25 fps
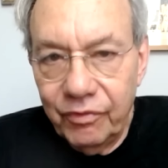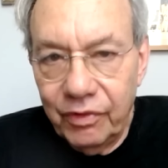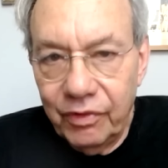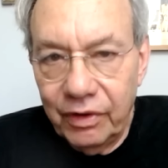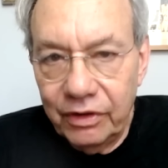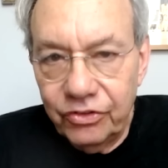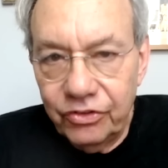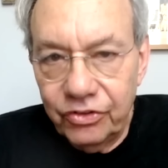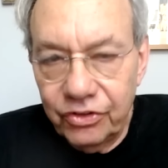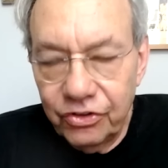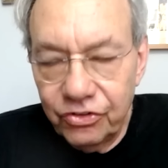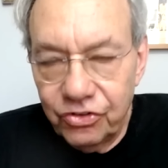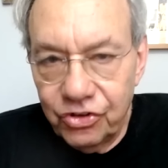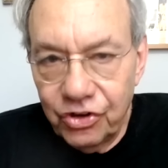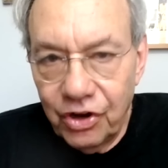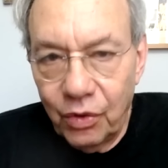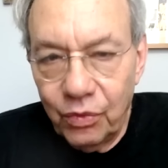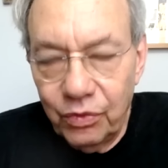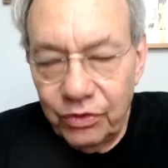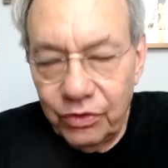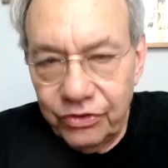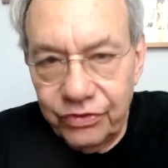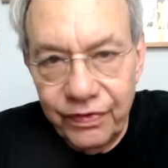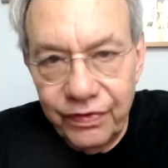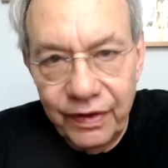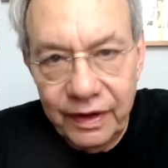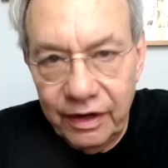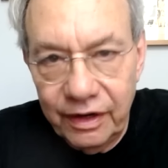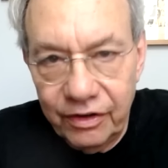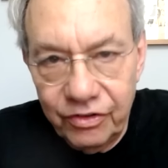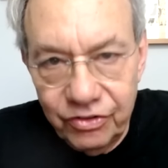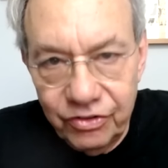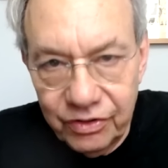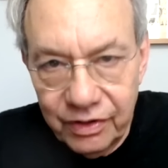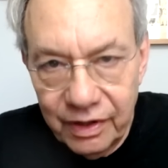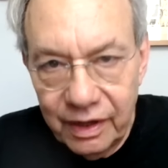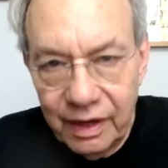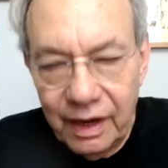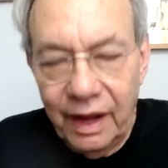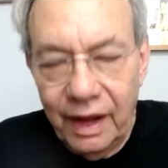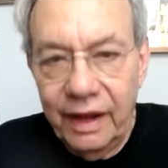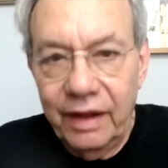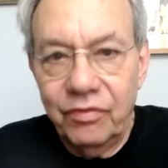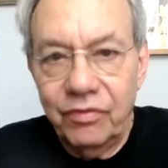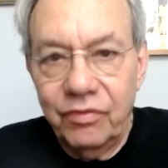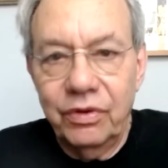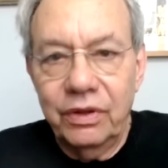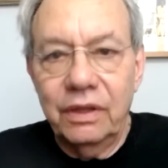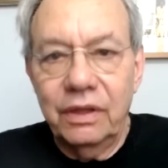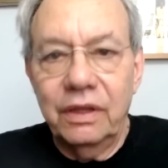once the show was finished, that I
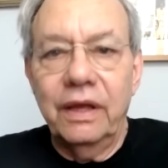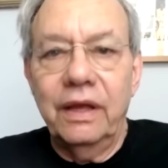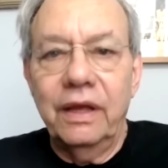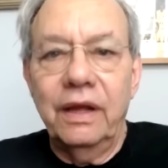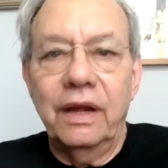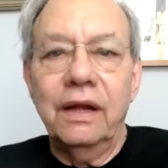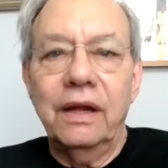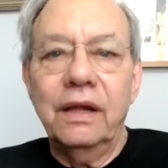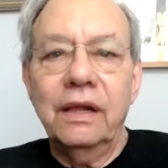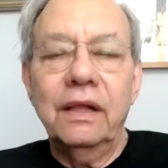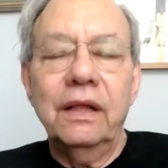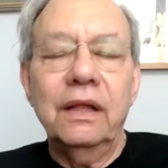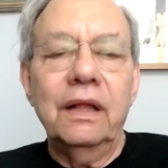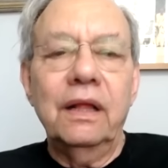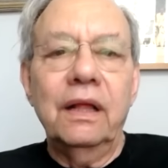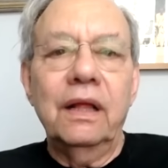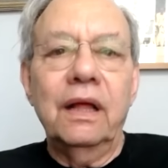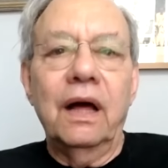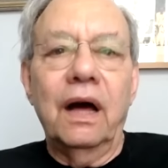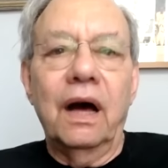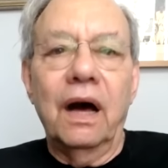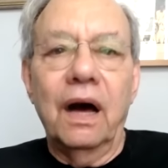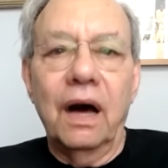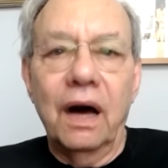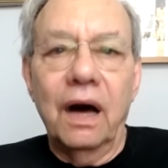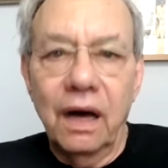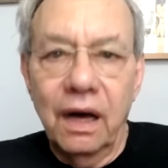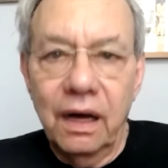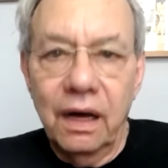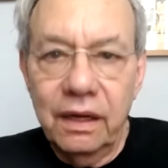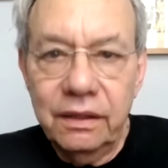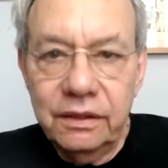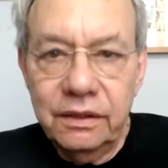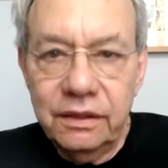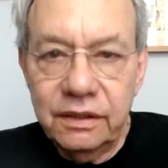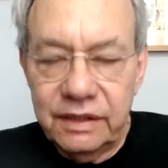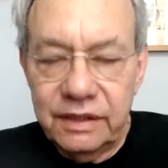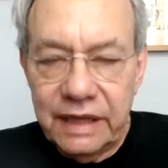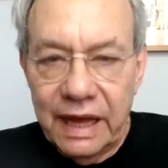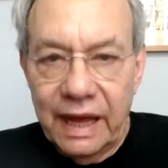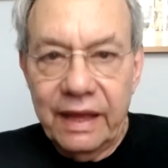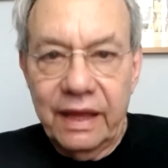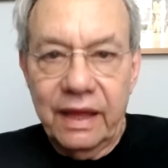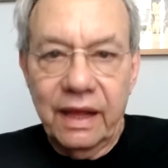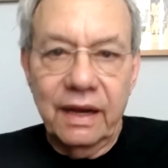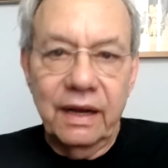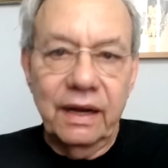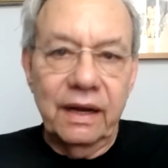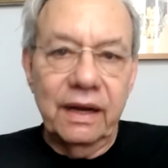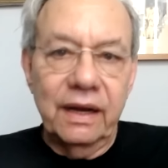had really
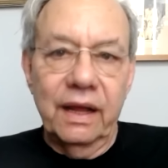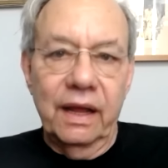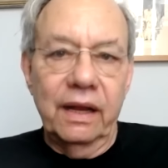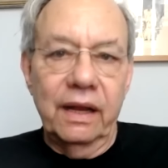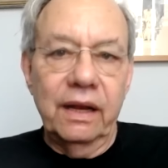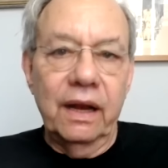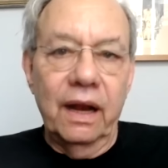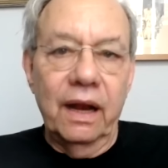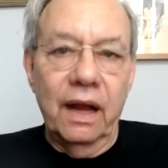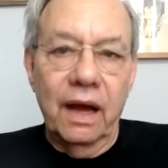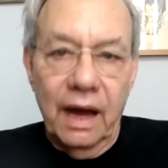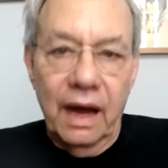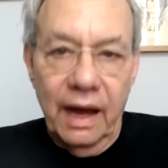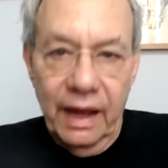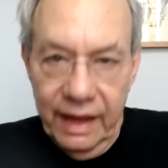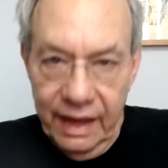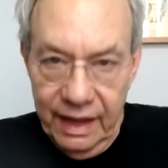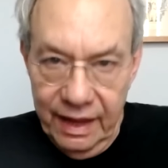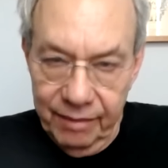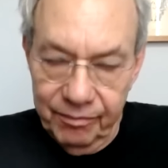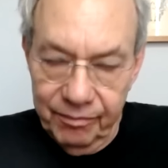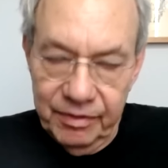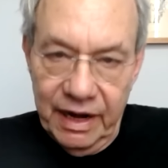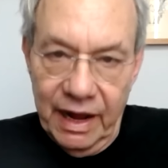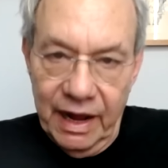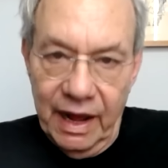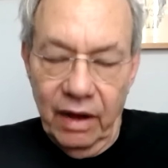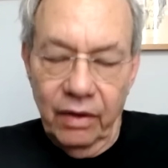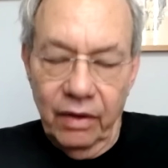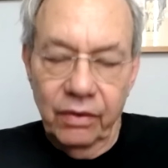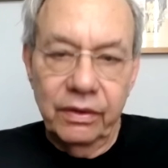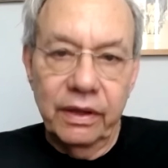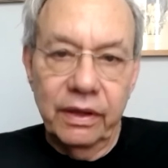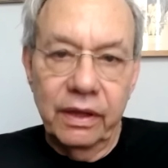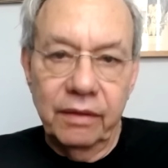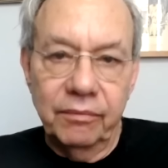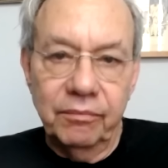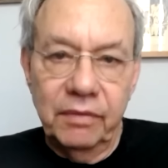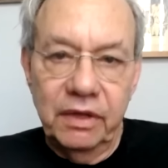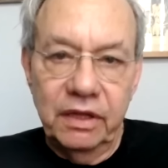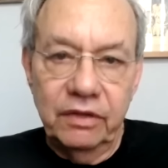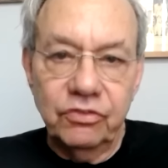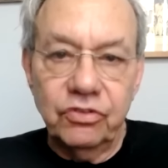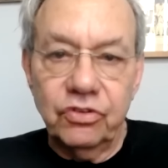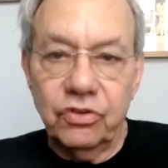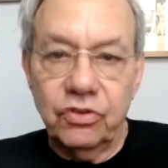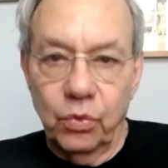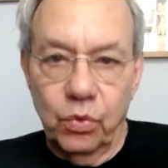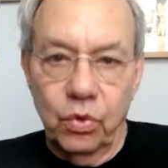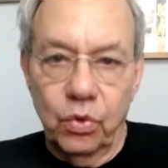taken it in. I am now. It
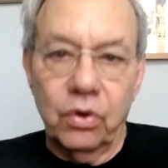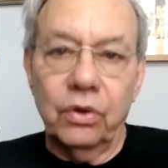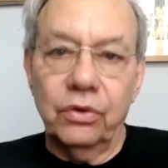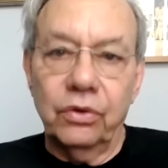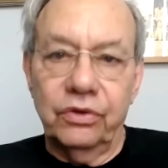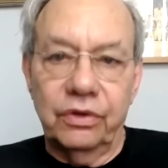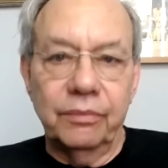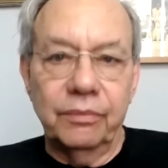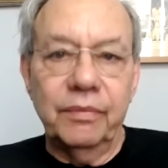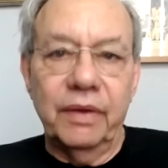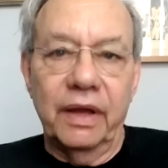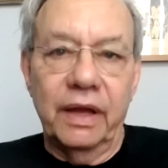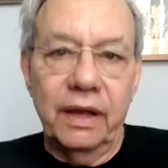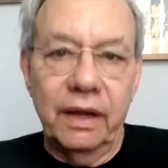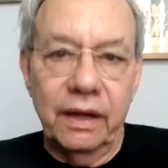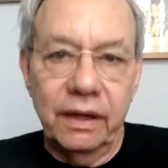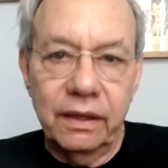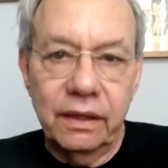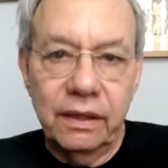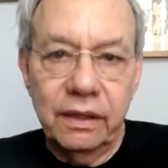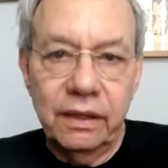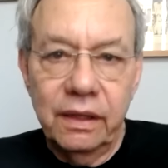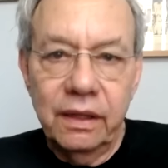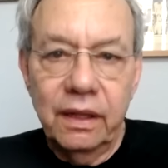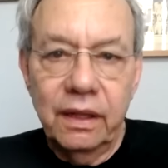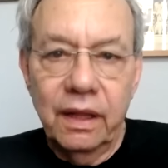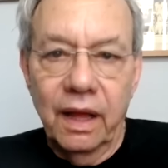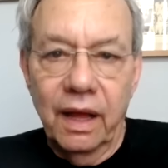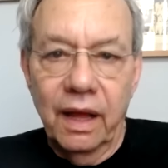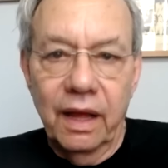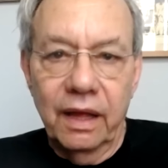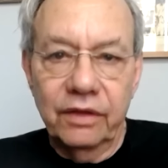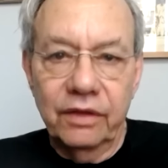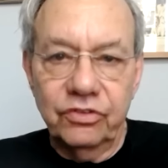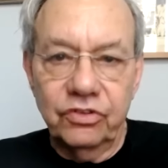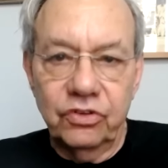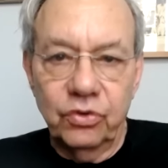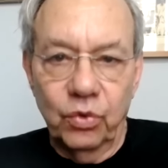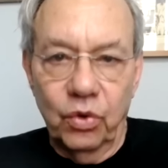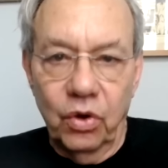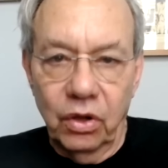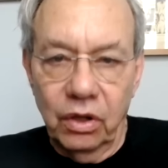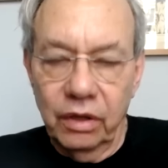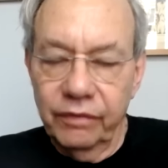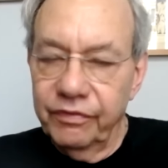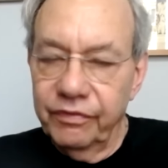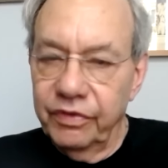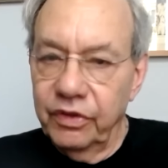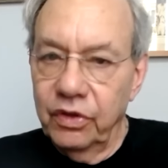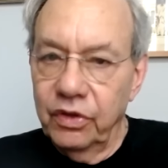means the world to me, as do
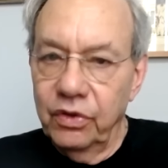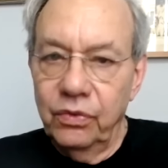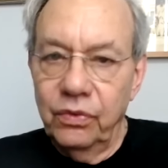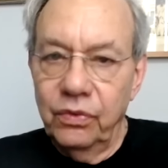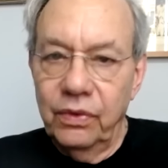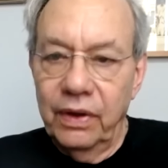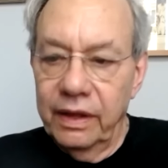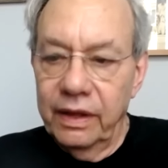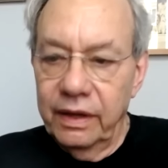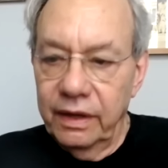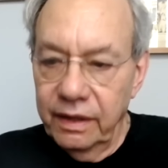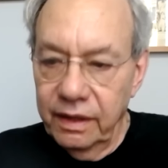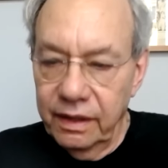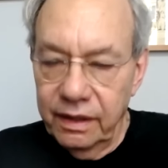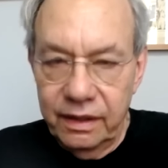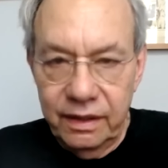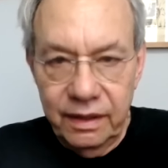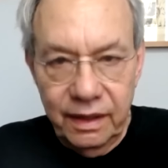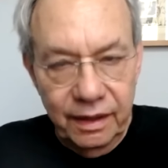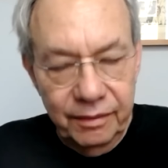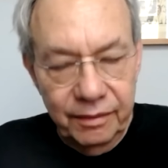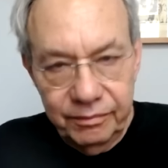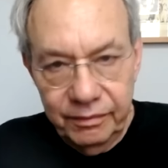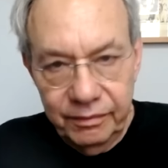all of you, and